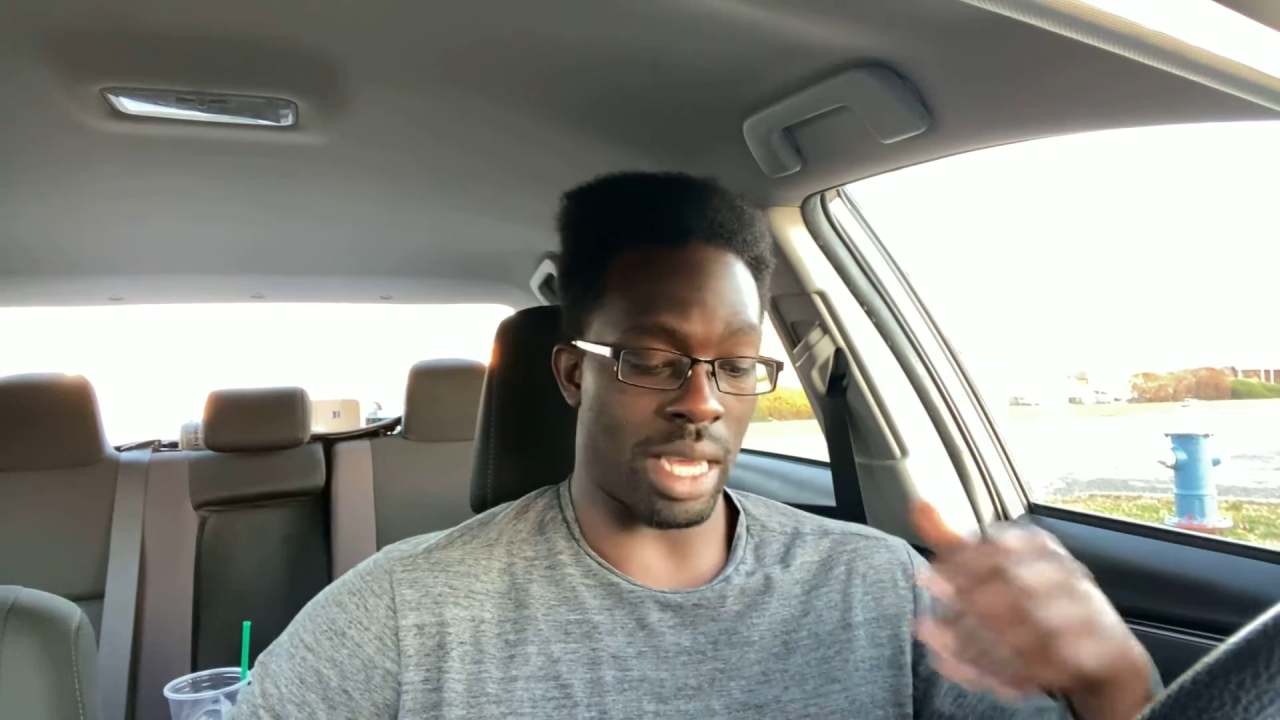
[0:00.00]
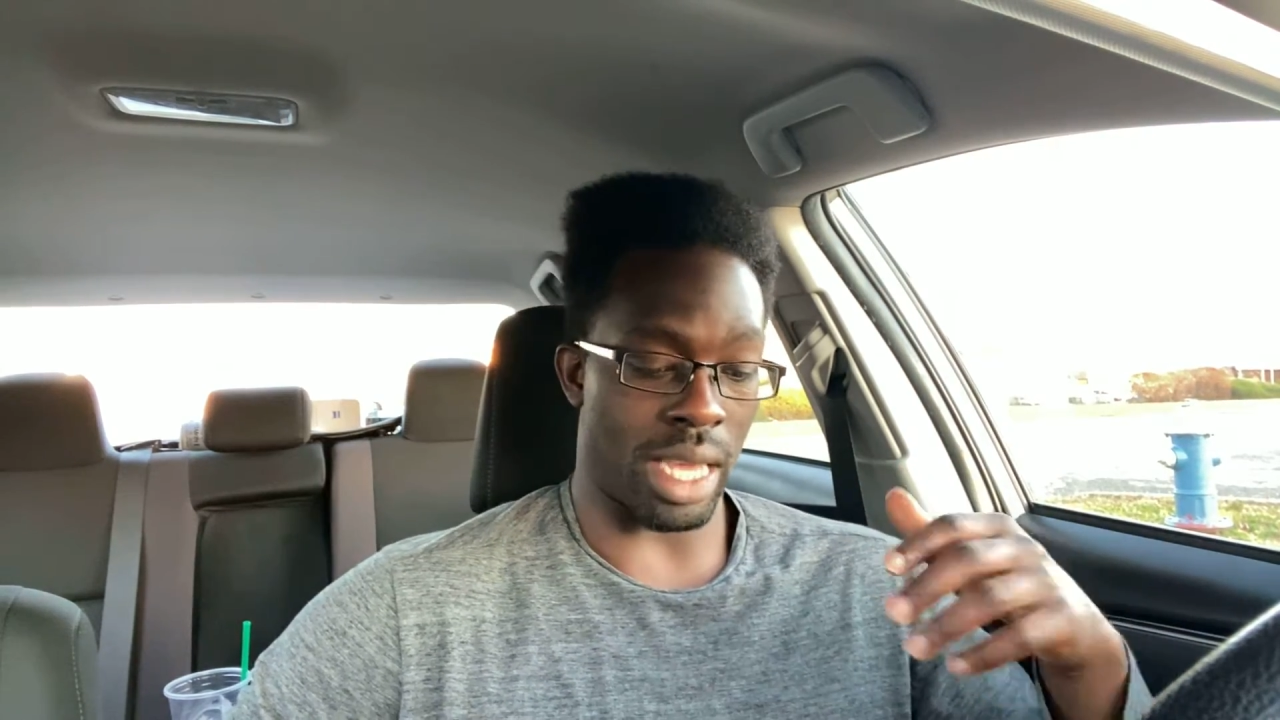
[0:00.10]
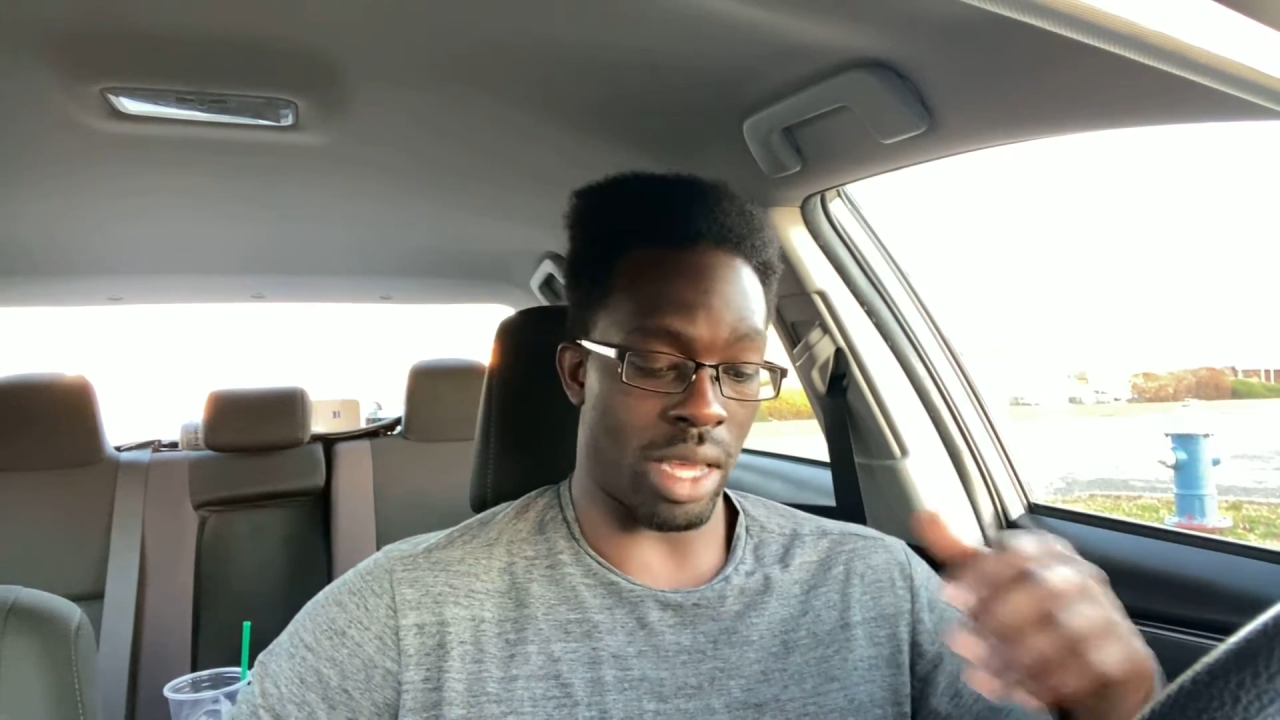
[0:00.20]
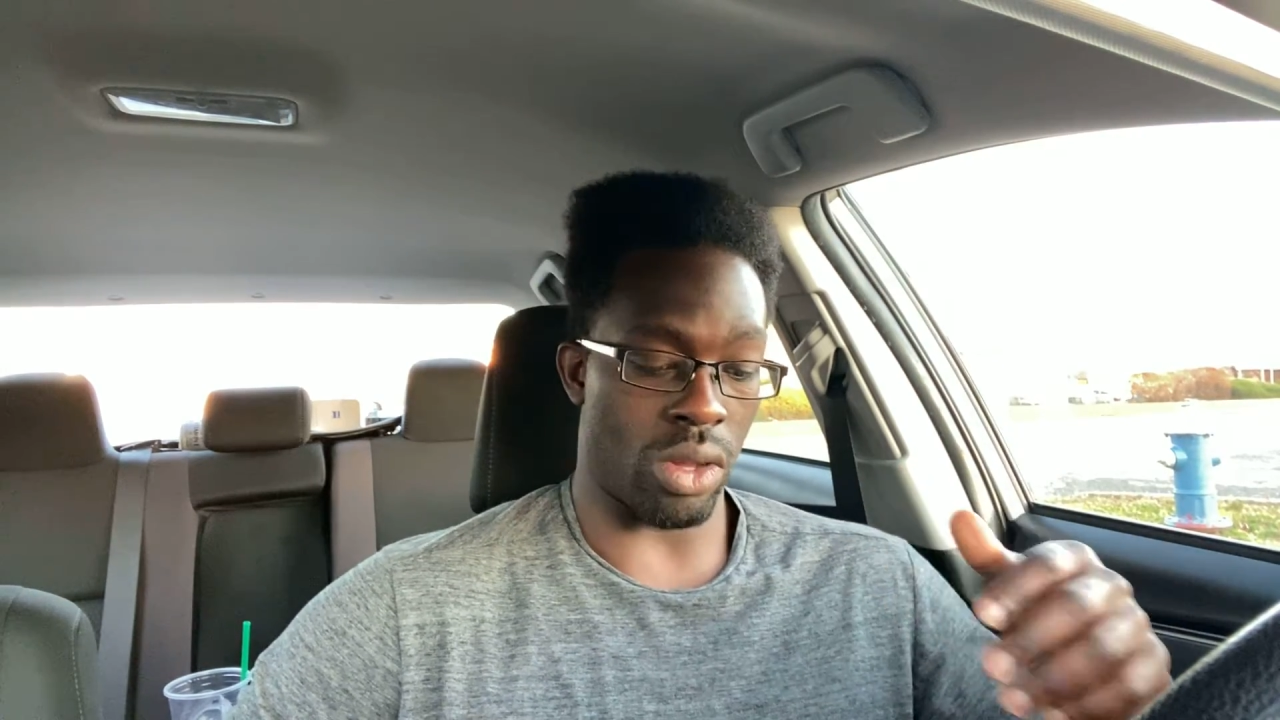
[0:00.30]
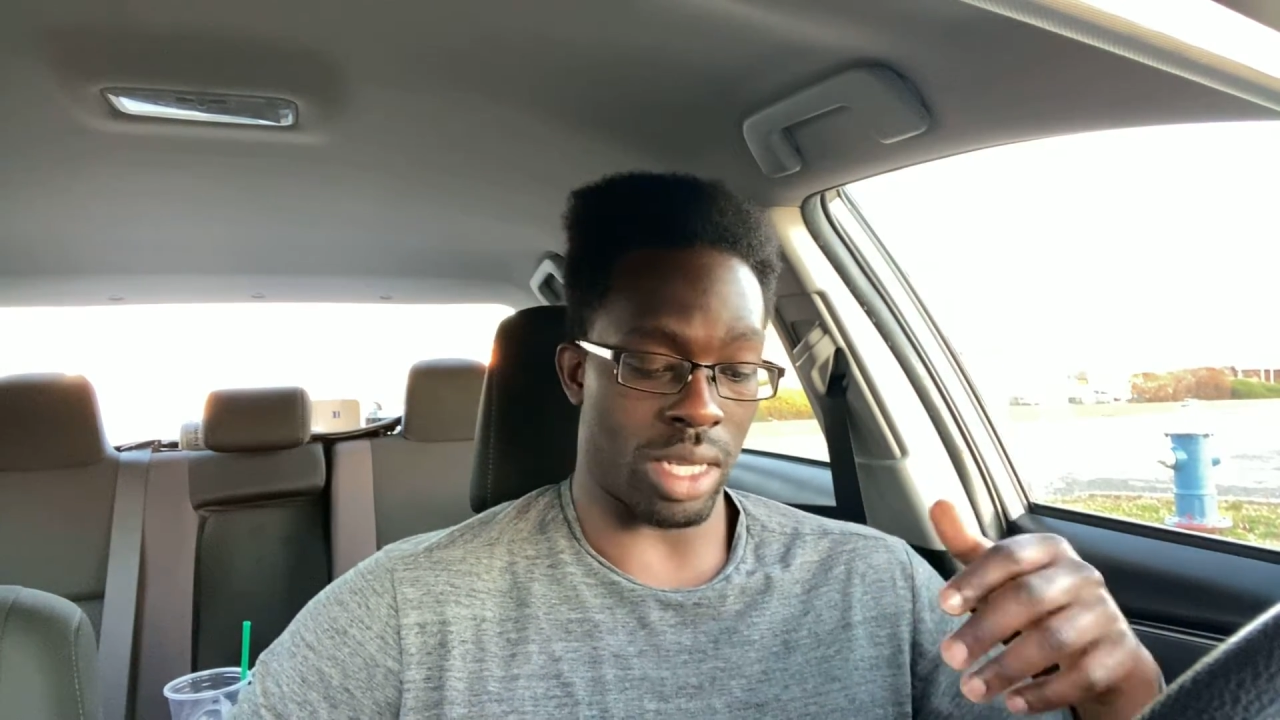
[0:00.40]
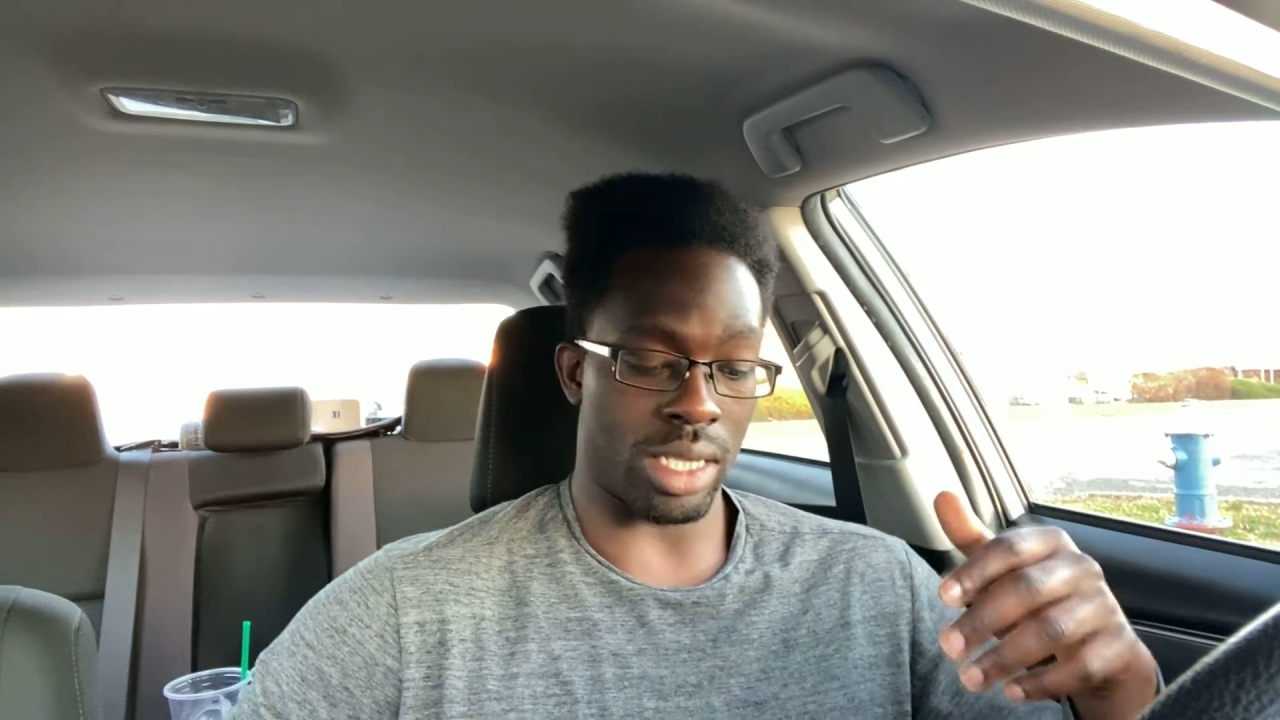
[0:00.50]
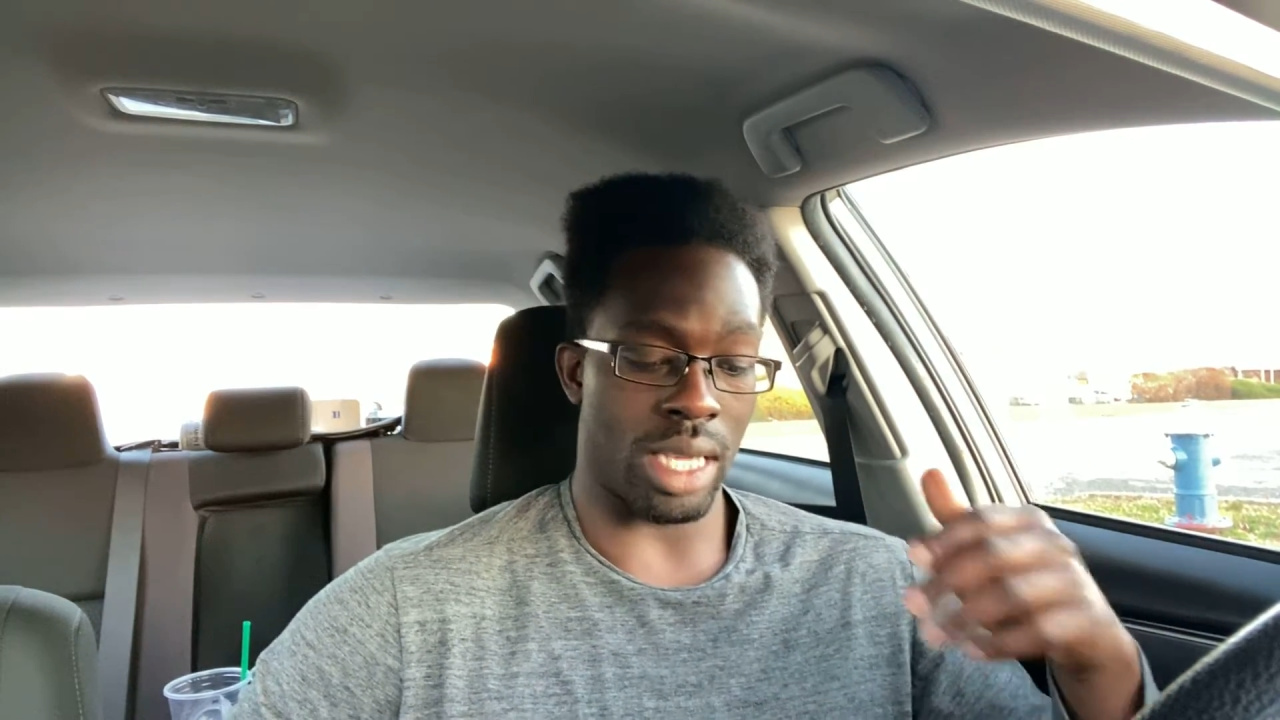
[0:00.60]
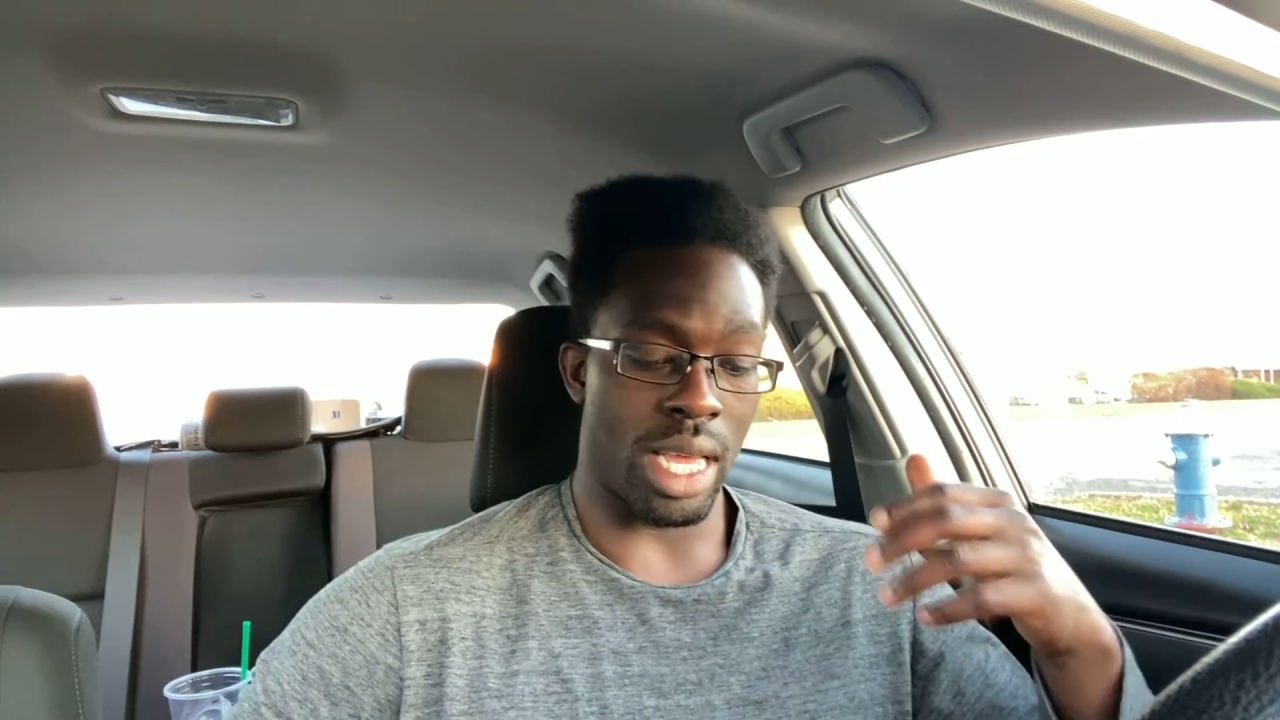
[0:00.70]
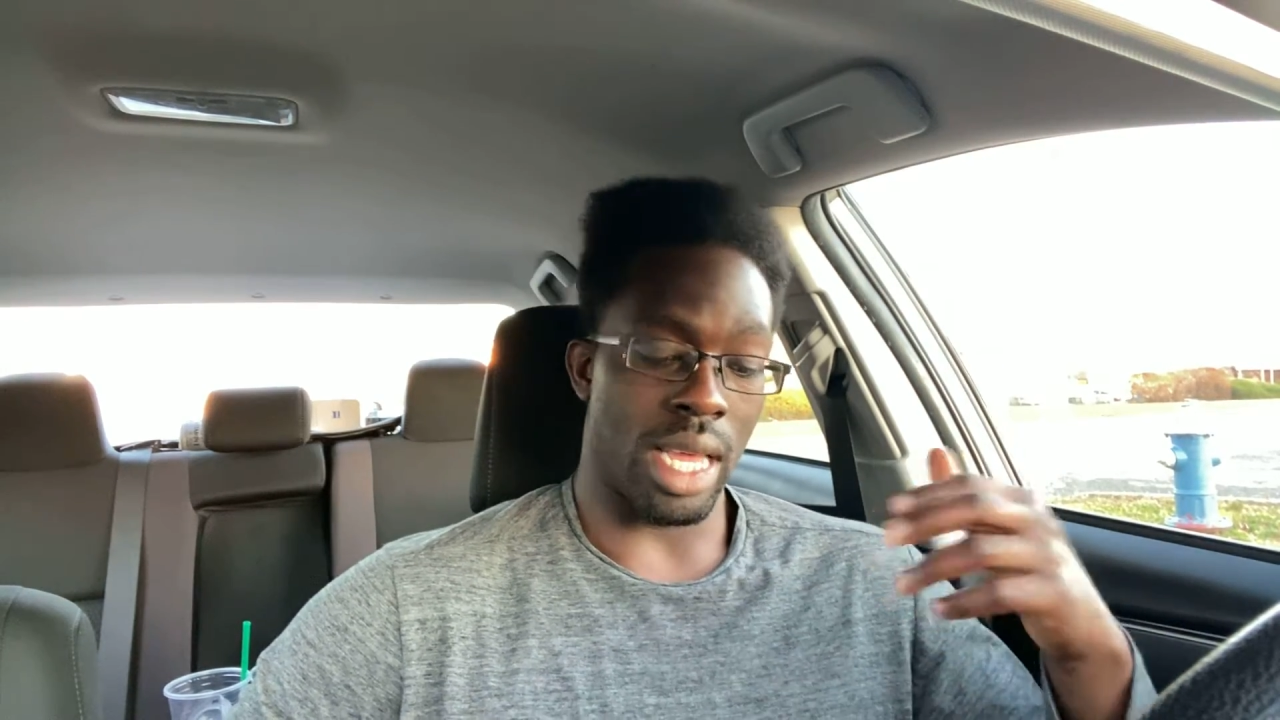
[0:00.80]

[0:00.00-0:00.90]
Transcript: an illness